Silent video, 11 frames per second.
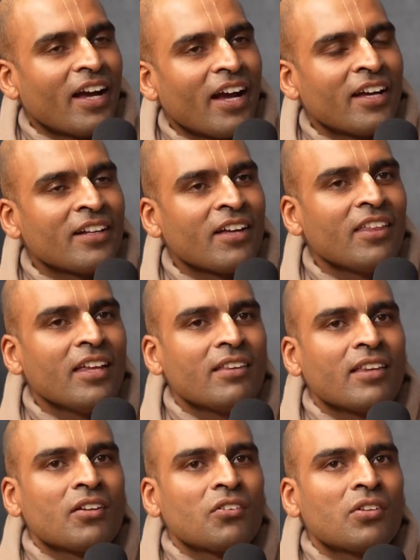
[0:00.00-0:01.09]
And I think
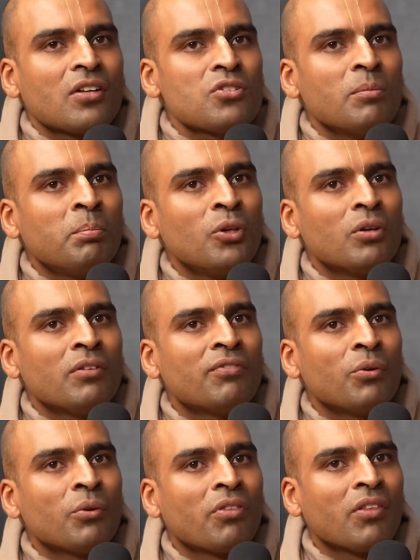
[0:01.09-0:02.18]
that's such a
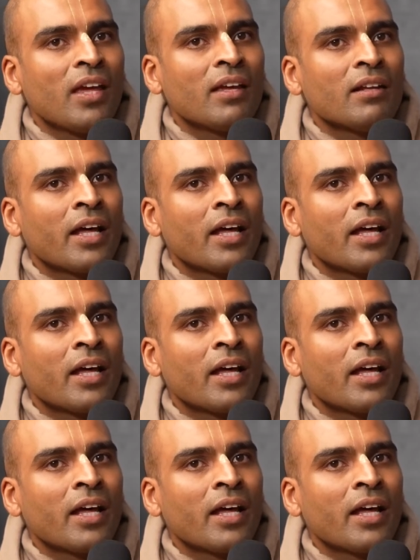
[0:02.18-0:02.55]
beautiful thing.